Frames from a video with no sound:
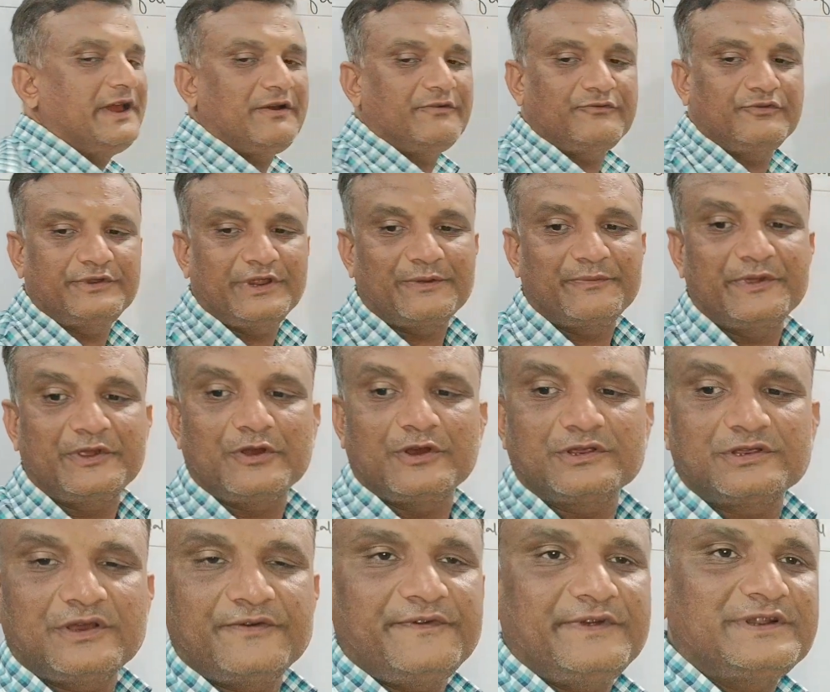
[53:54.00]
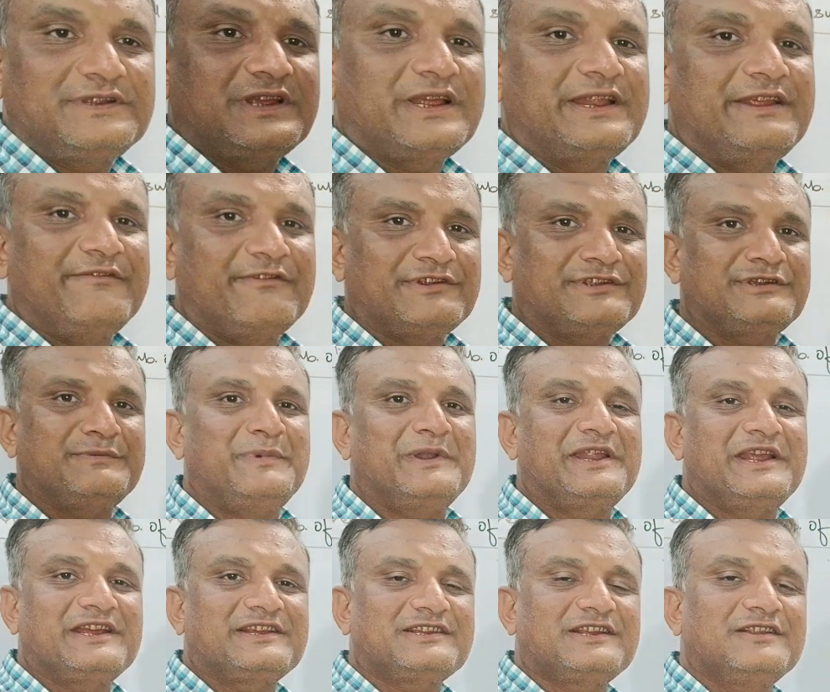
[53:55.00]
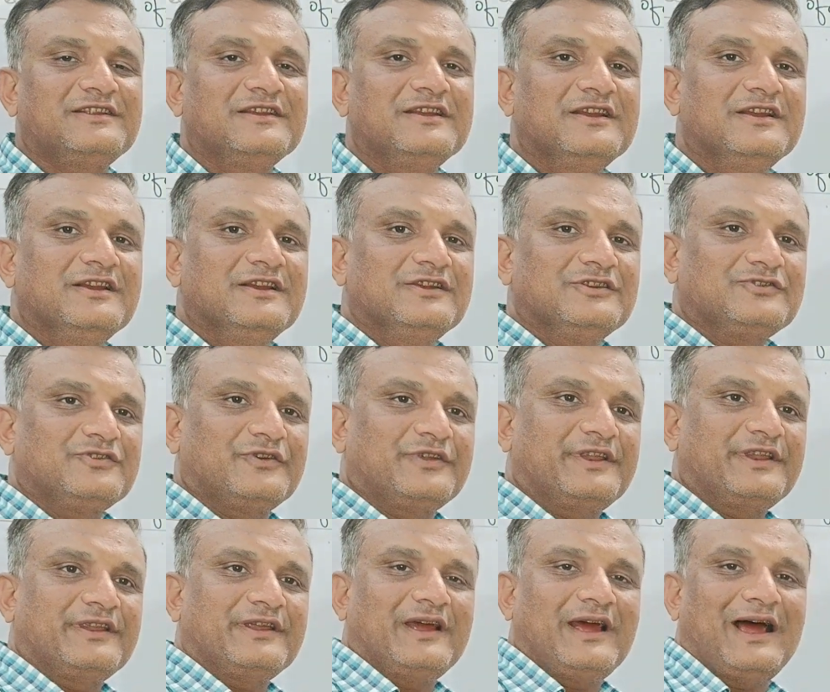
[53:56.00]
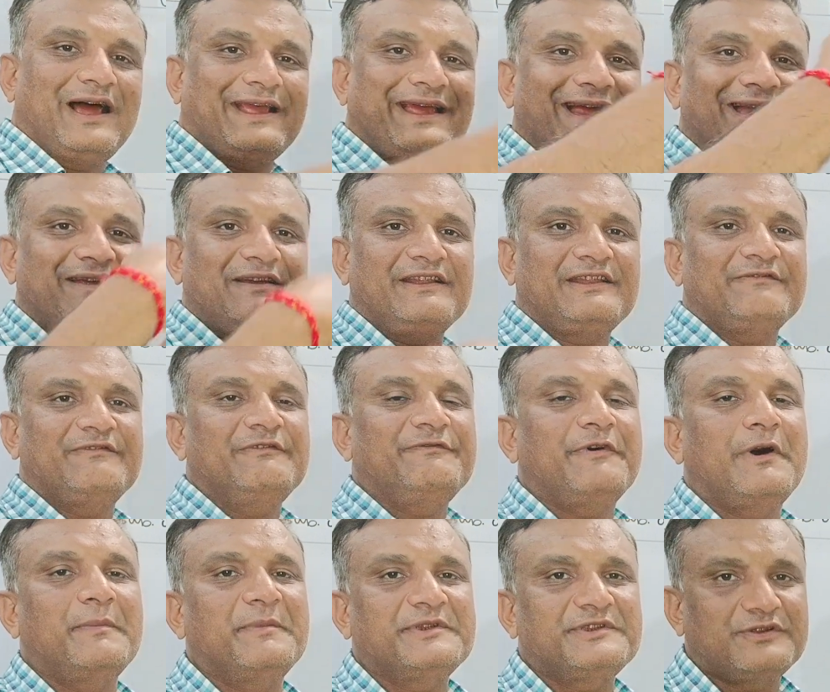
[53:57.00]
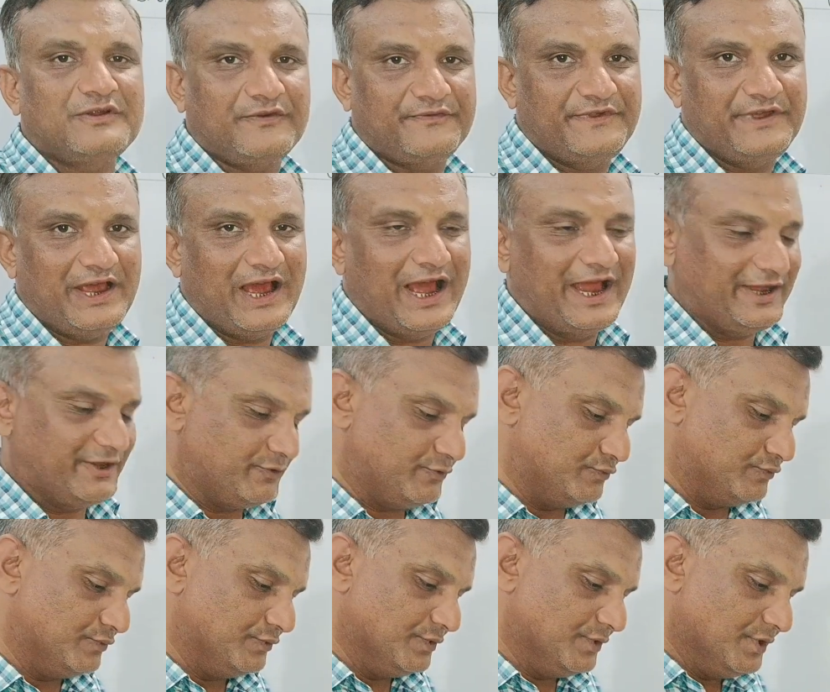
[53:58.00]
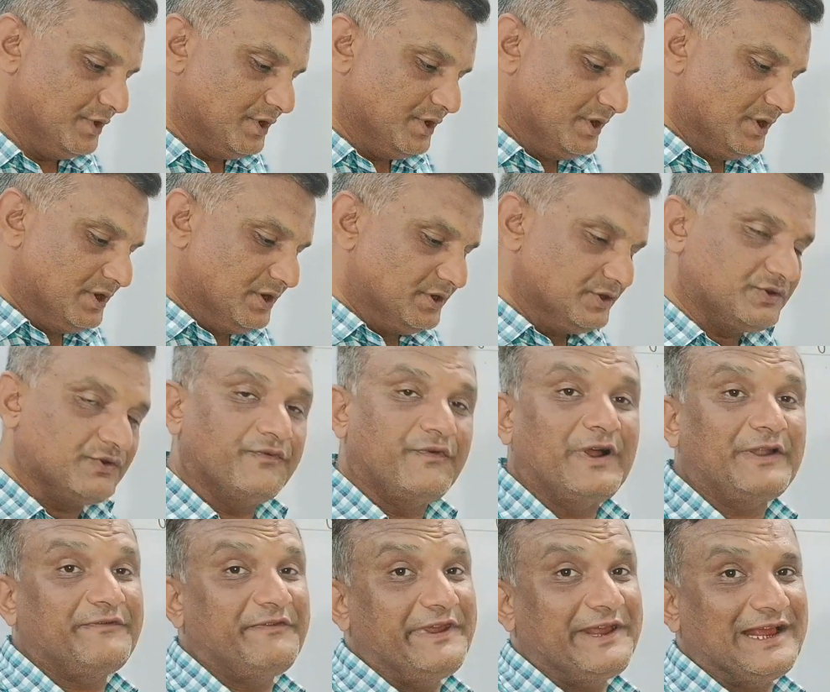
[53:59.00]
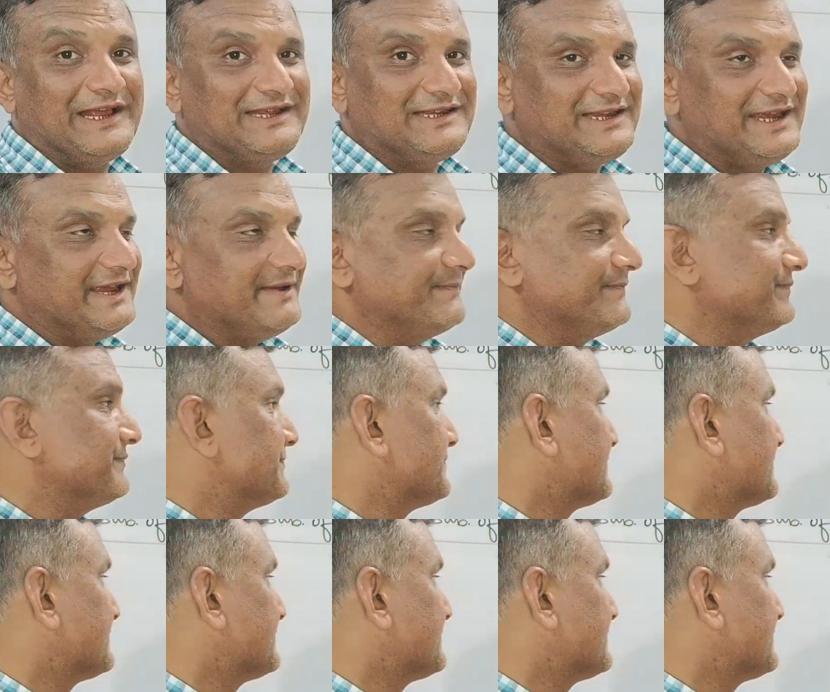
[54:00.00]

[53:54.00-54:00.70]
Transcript: have to take, because of it's a reversible reaction. So again it will formation of the I2. So what we can say?